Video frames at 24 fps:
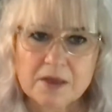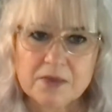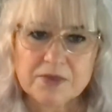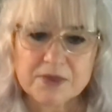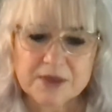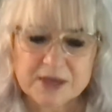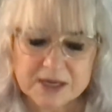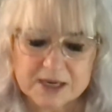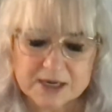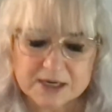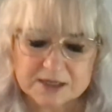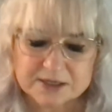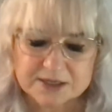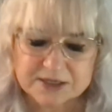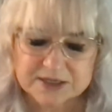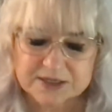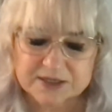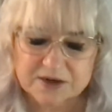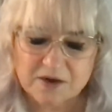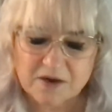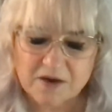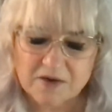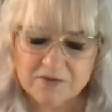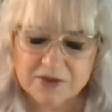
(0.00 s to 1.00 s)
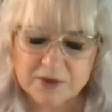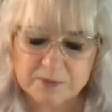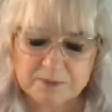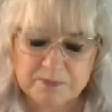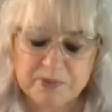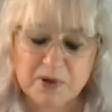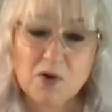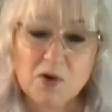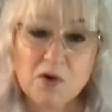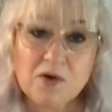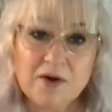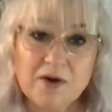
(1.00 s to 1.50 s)
the
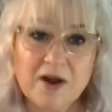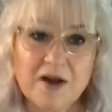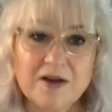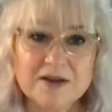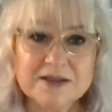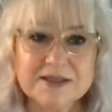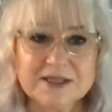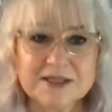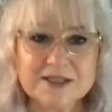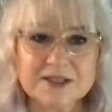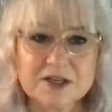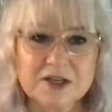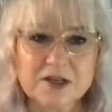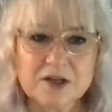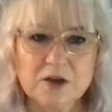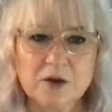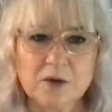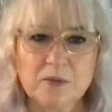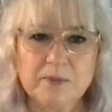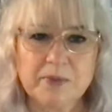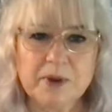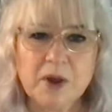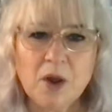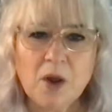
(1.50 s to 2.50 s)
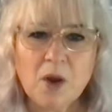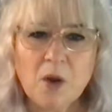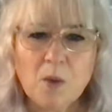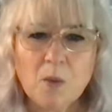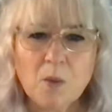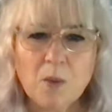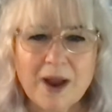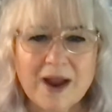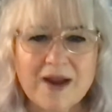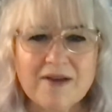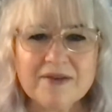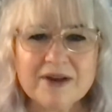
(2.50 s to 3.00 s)
poor artist club,
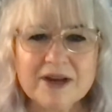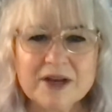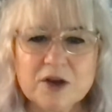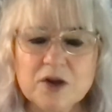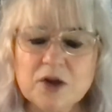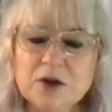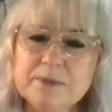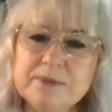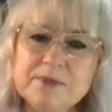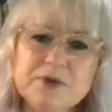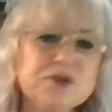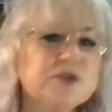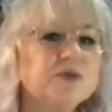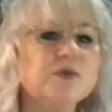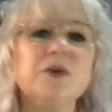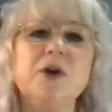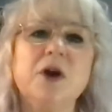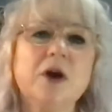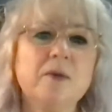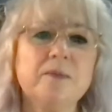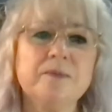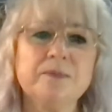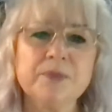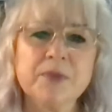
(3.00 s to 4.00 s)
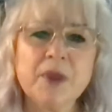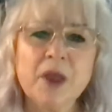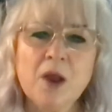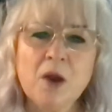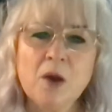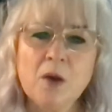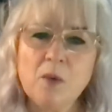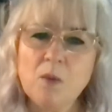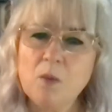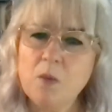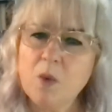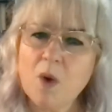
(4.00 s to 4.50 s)
where it comes from,
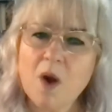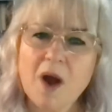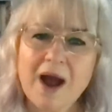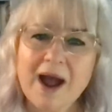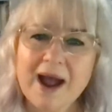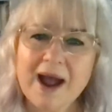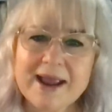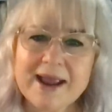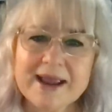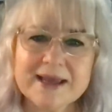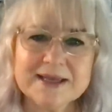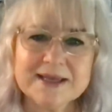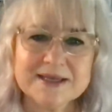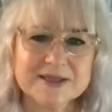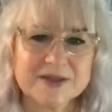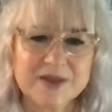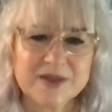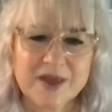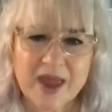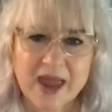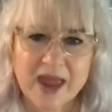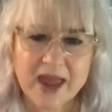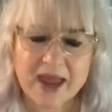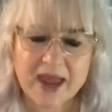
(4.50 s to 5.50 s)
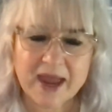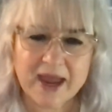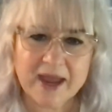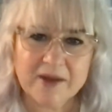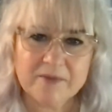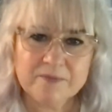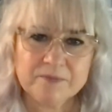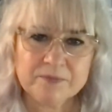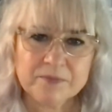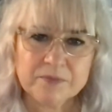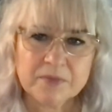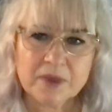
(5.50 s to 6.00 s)
why it's
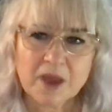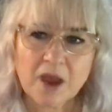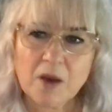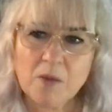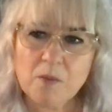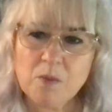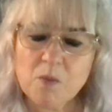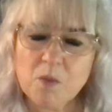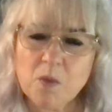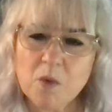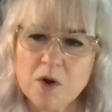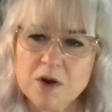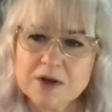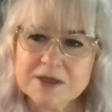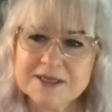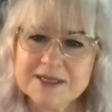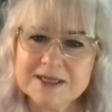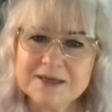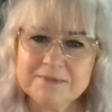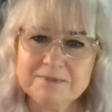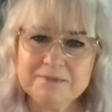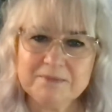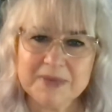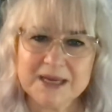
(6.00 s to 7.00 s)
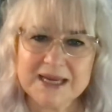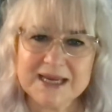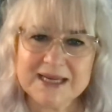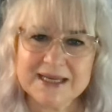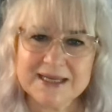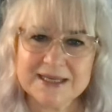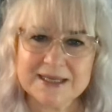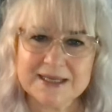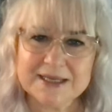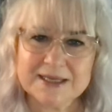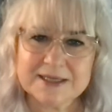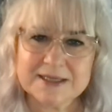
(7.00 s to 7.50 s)
there, and what it
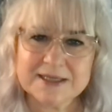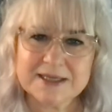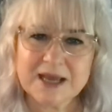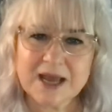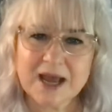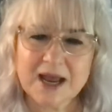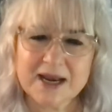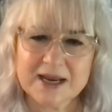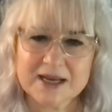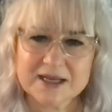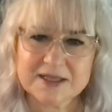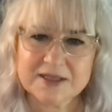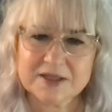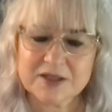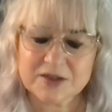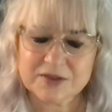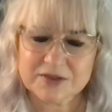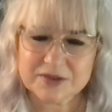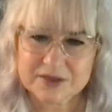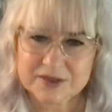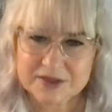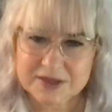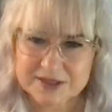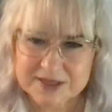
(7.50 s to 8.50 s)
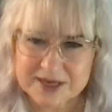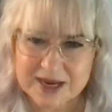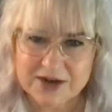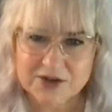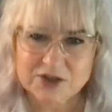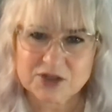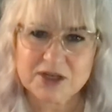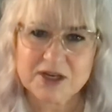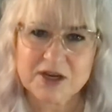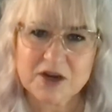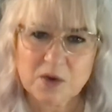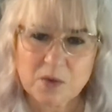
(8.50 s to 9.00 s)
means. And there's
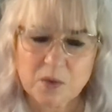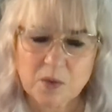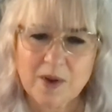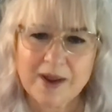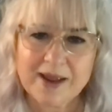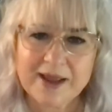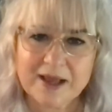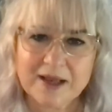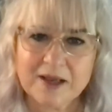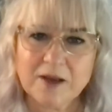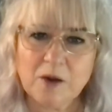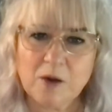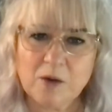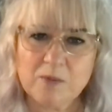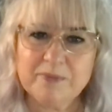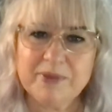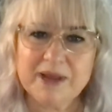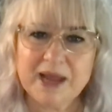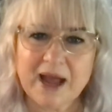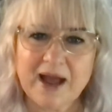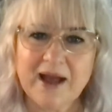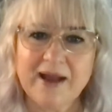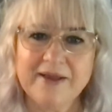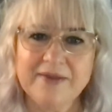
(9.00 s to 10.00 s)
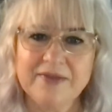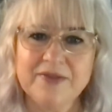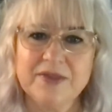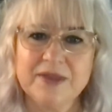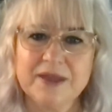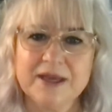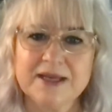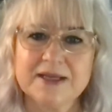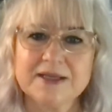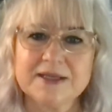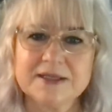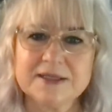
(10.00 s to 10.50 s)
actually quite a lot behind
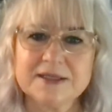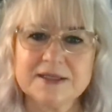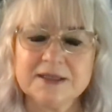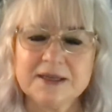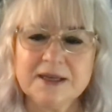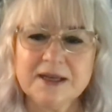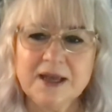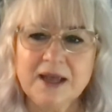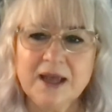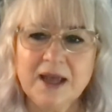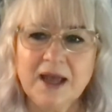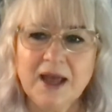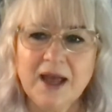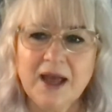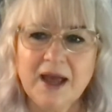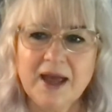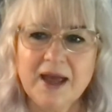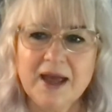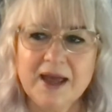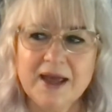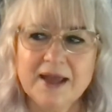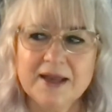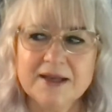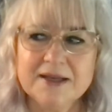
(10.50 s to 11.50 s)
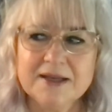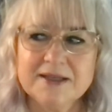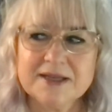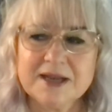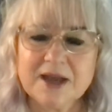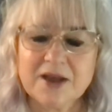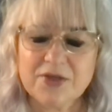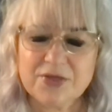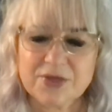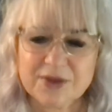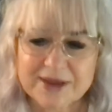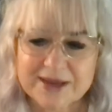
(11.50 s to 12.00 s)
this, and
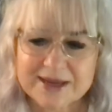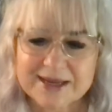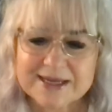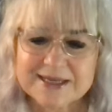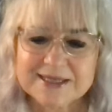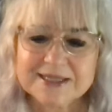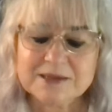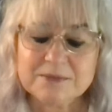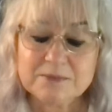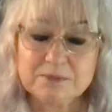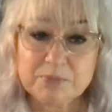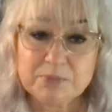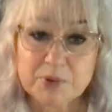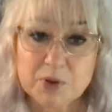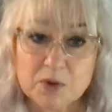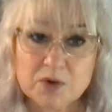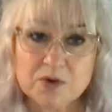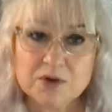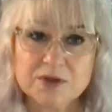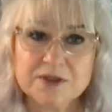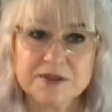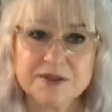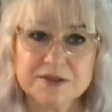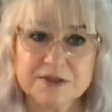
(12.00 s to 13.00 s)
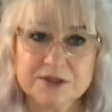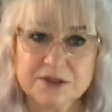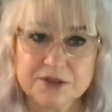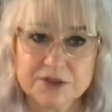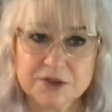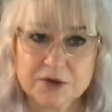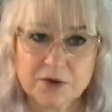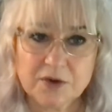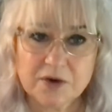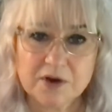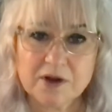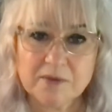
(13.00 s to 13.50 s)
I think it's important to
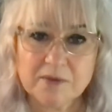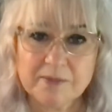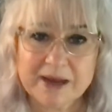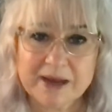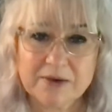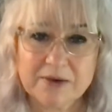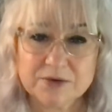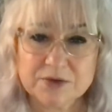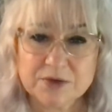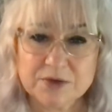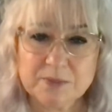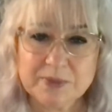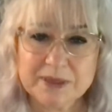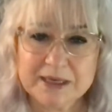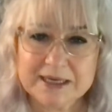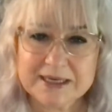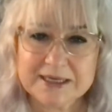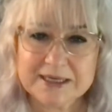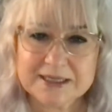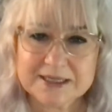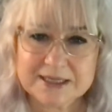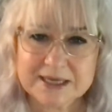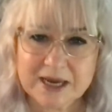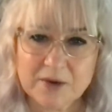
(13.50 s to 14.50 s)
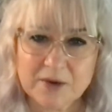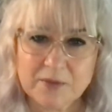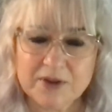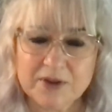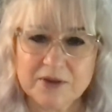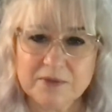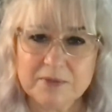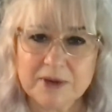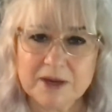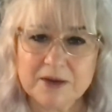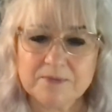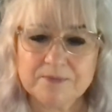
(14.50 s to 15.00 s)
talk about, so please stay
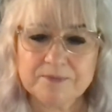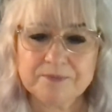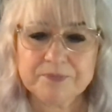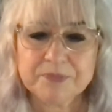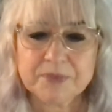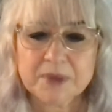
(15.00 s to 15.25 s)
with me.